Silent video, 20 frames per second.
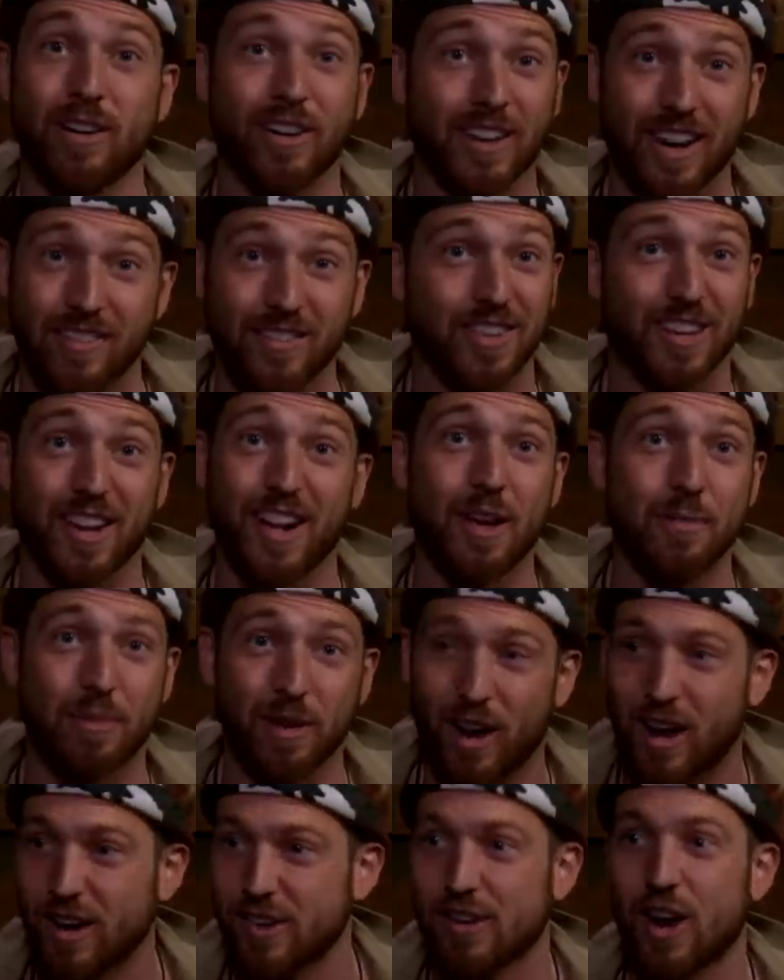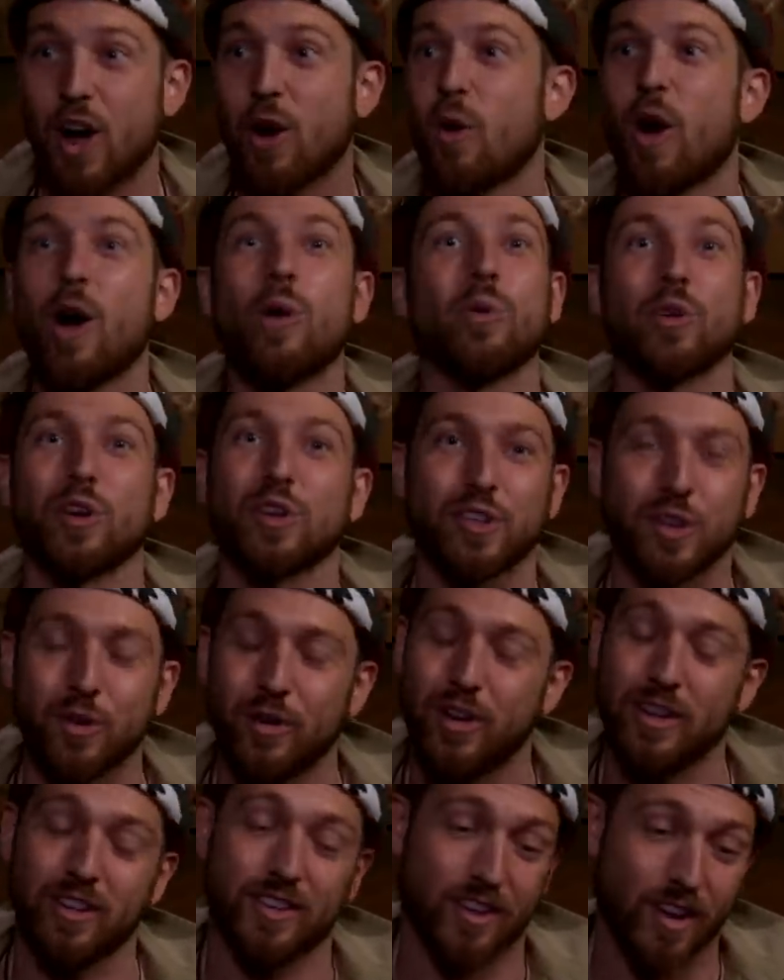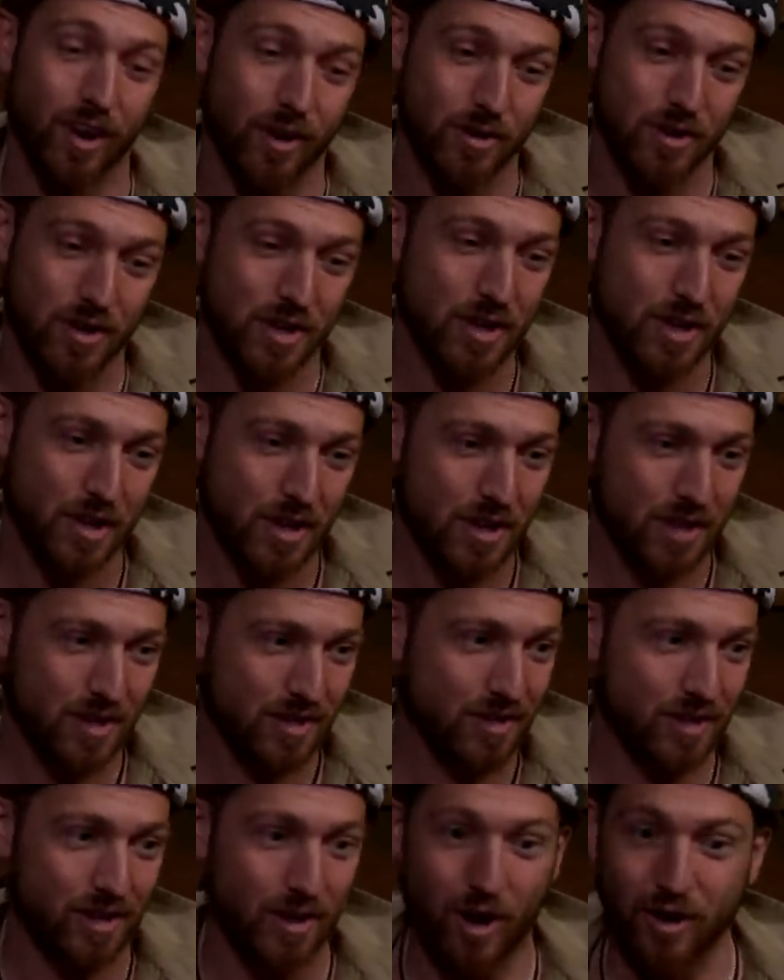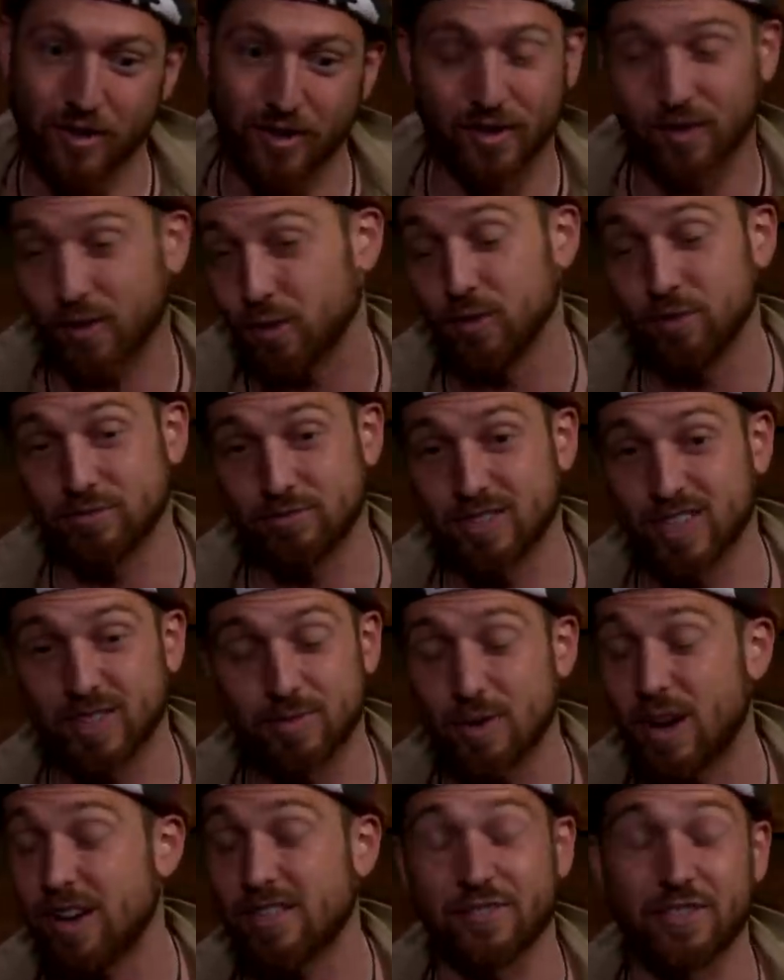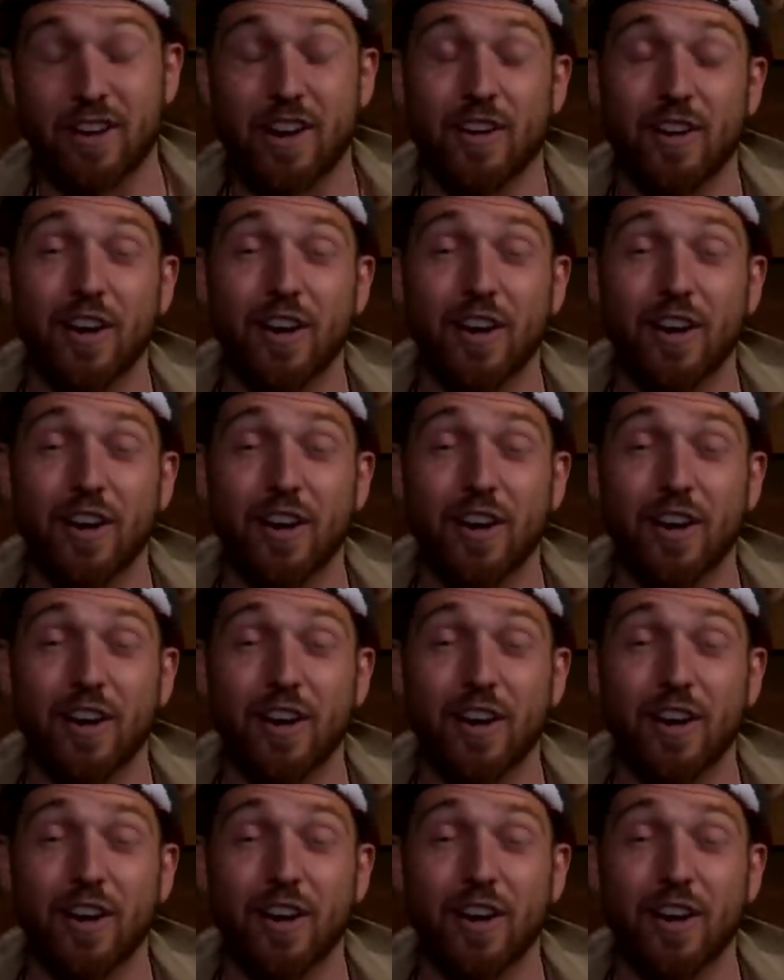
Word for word: I'd never sit there and be like, "No, I want to do it." So you know, I just sort of just went, fair